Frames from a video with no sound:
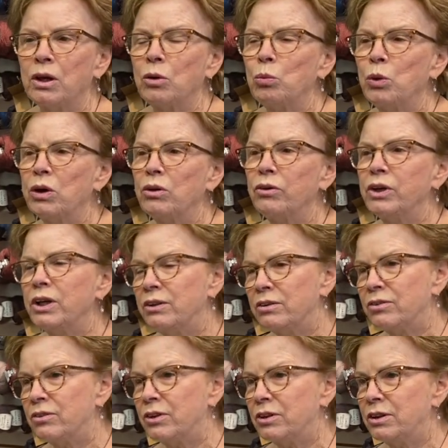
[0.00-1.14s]
Well,
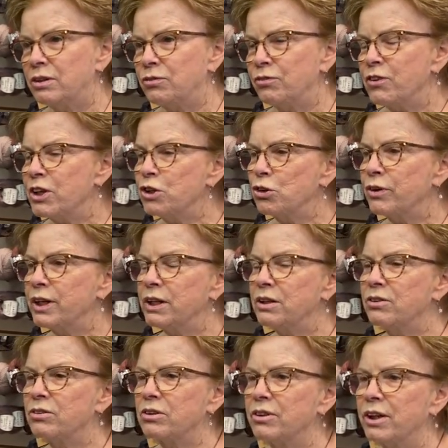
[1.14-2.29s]
fingering
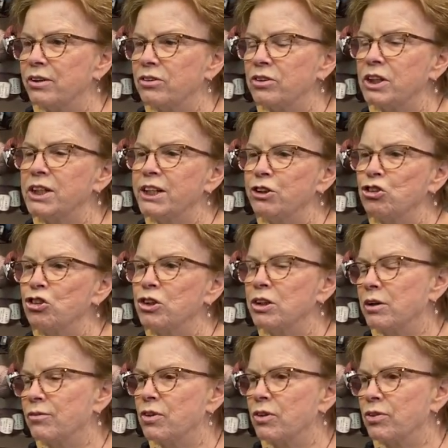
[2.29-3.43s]
is a designation
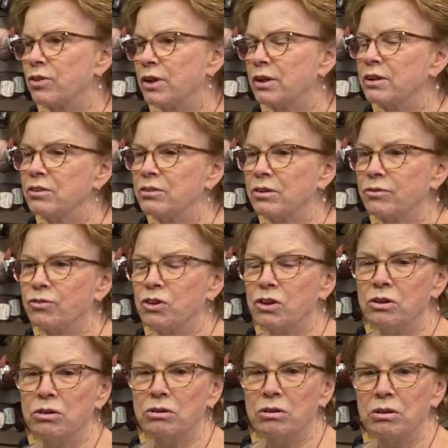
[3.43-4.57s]
of the thickness of the
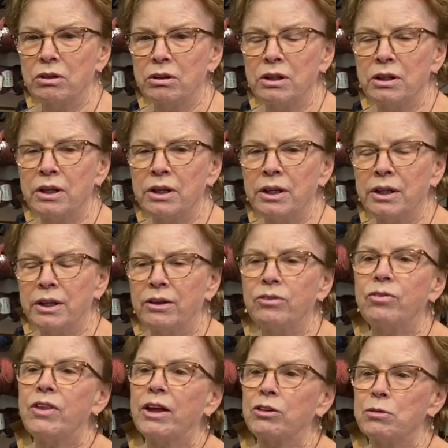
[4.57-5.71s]
yarn.
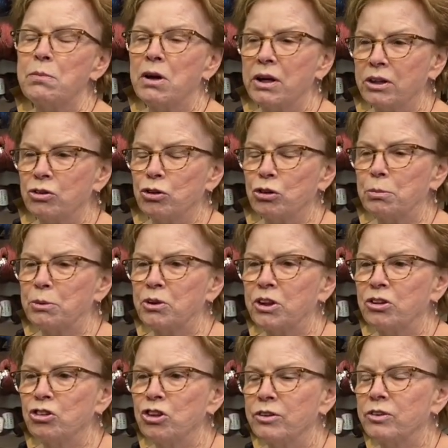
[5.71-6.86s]
That's my
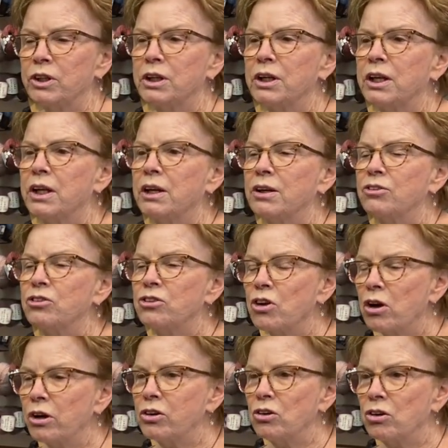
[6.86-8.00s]
interpretation of it.
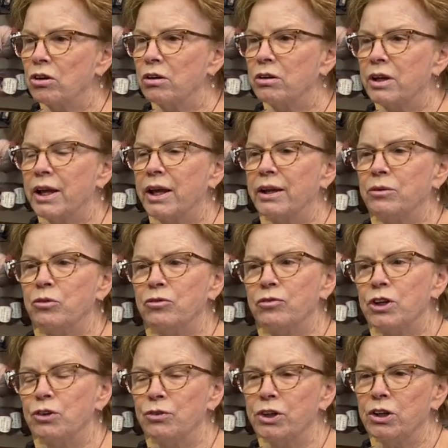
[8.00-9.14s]
Sock yarn and
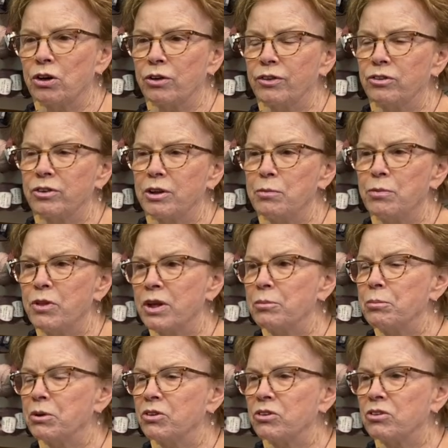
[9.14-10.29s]
fingering are the same thing,
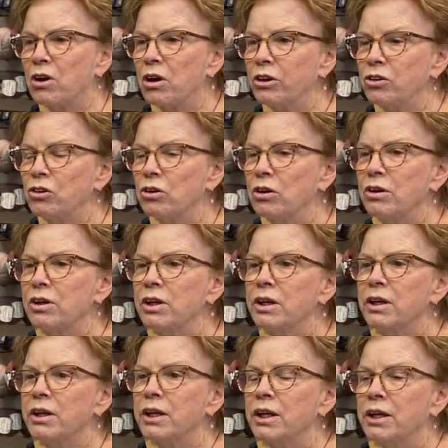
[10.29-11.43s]
but sock yarn
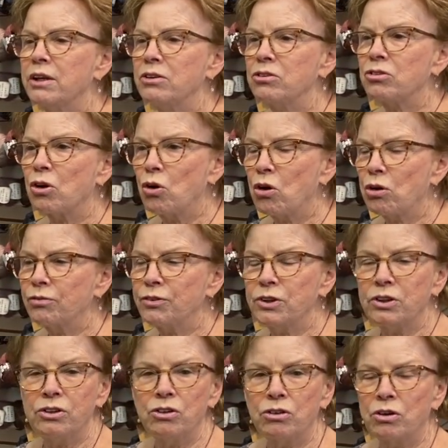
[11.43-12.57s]
is often a
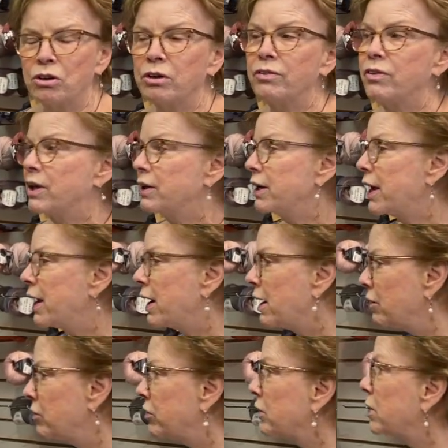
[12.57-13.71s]
yarn that
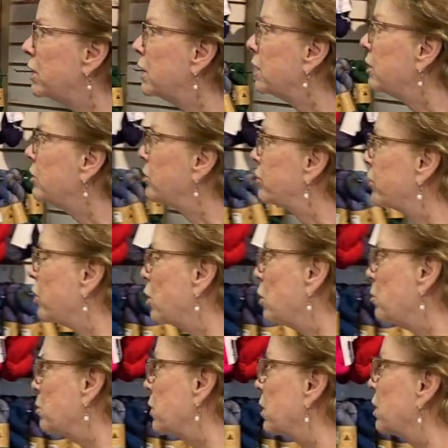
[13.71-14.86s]
has some